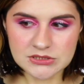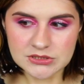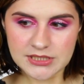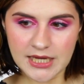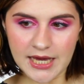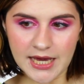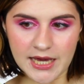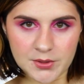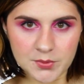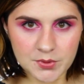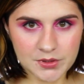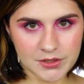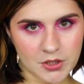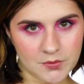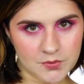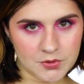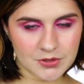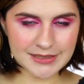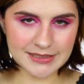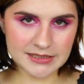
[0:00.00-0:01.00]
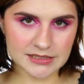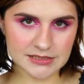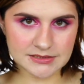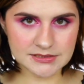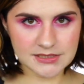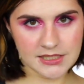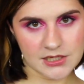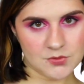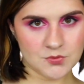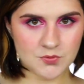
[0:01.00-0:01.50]
so yeah, I really hope you like
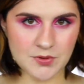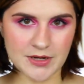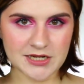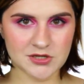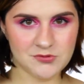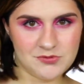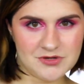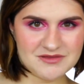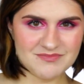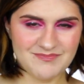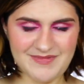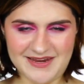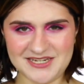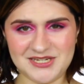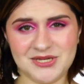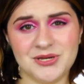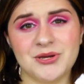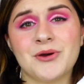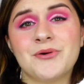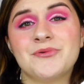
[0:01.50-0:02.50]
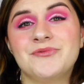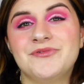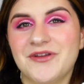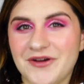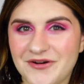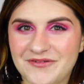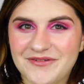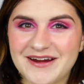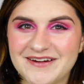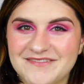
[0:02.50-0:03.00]
this get ready with me to go
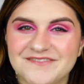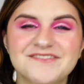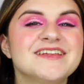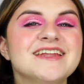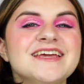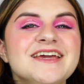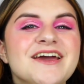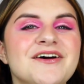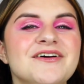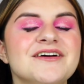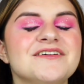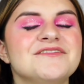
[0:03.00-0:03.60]
nowhere video.